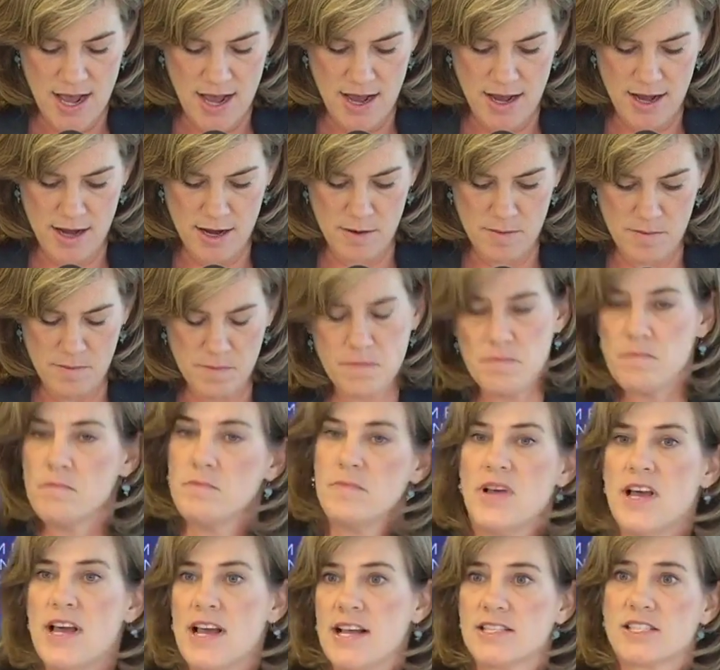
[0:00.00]
And
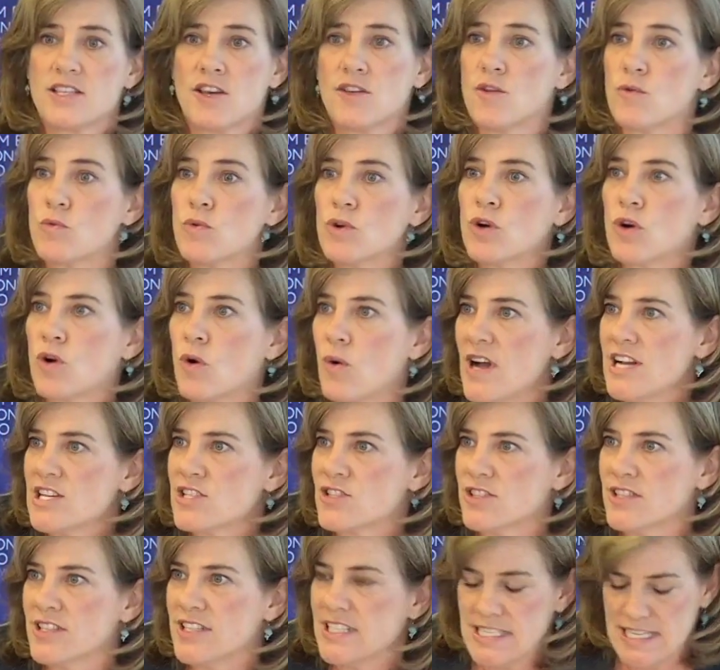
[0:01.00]
so the real
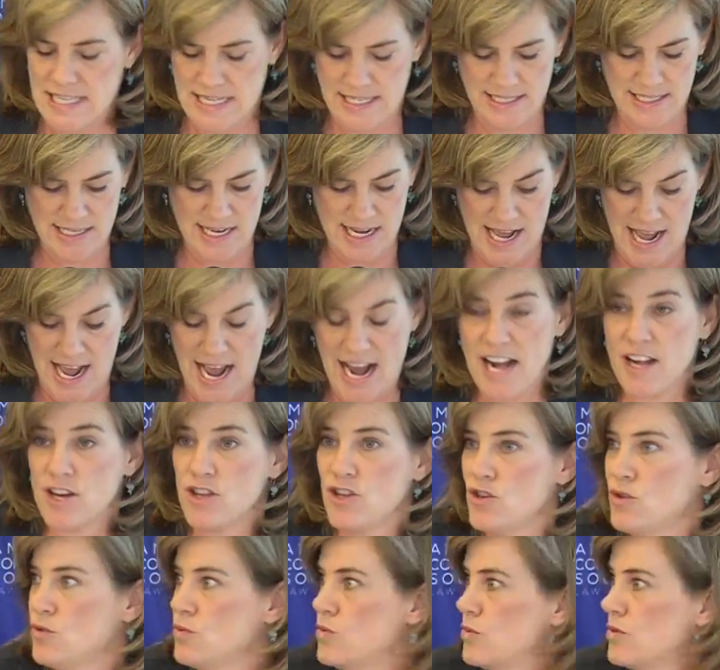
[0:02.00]
question is, how do
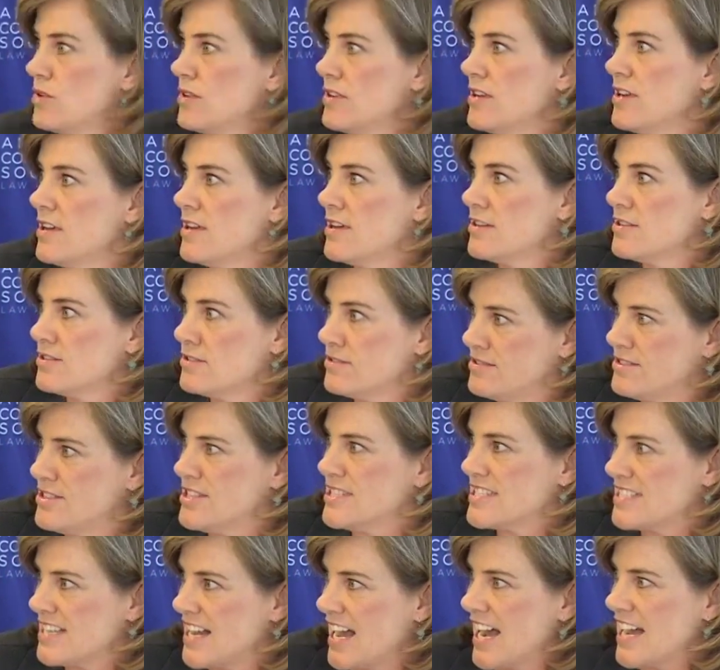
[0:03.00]
you
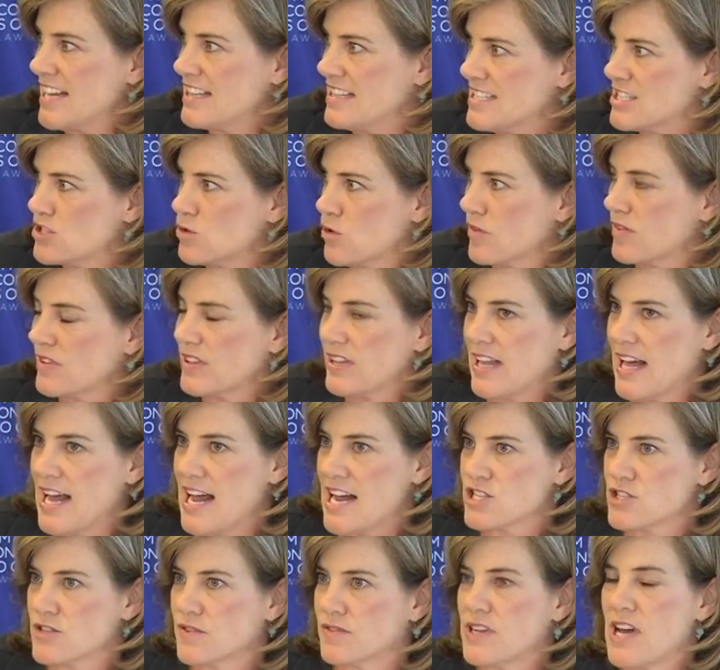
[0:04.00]
decide this sort of
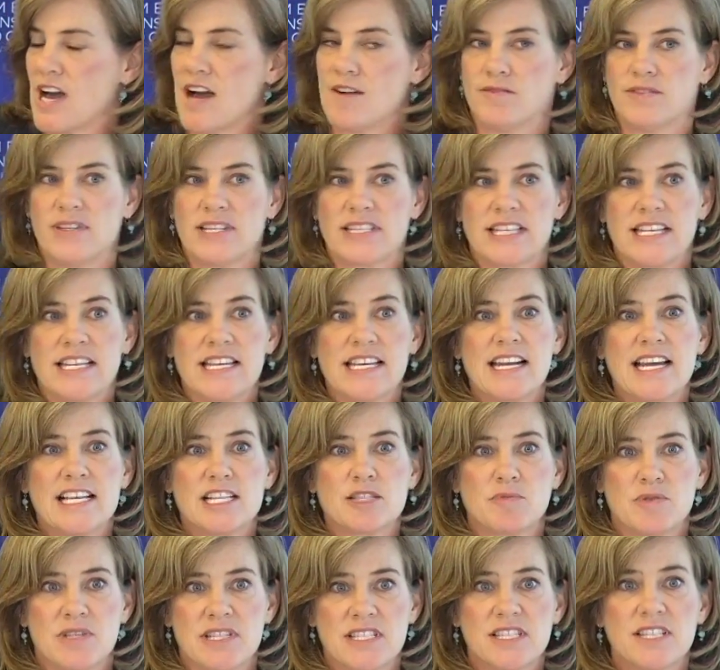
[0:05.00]
clash of conflicts in a
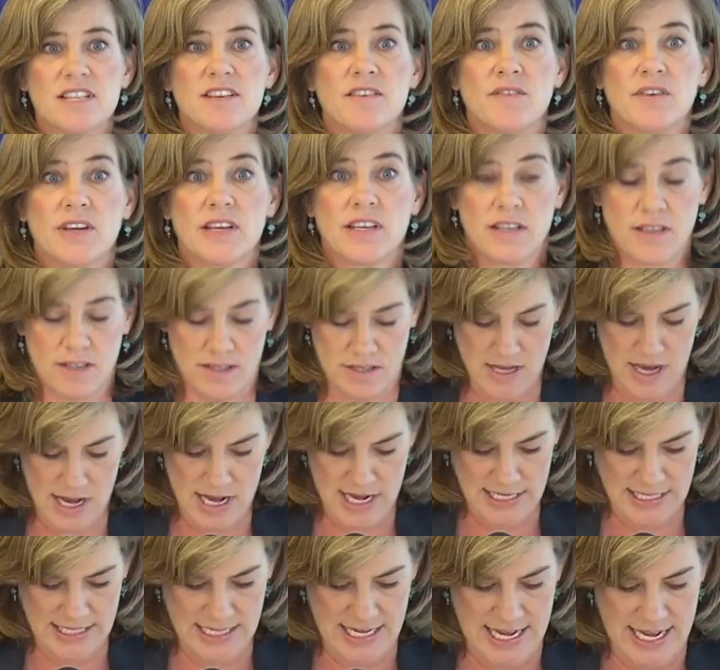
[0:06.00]
specific
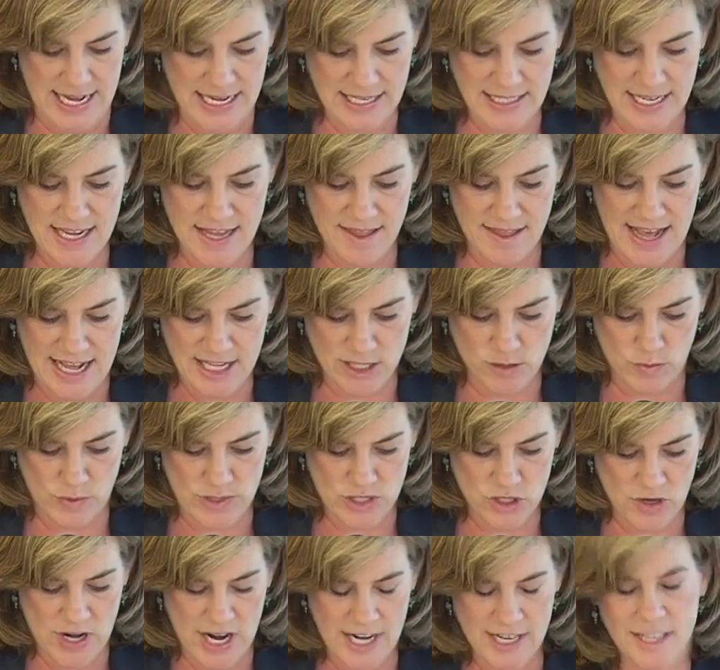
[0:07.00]
context? And that's what
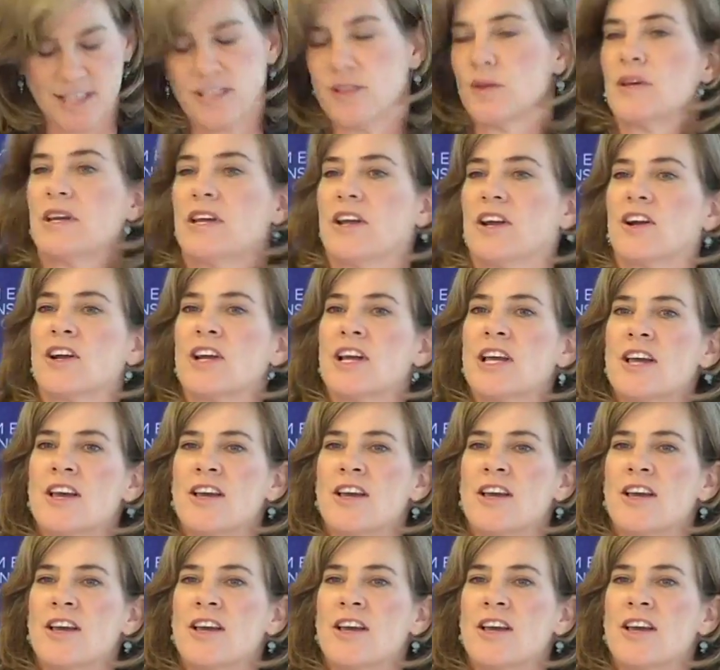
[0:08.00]
we try to do here.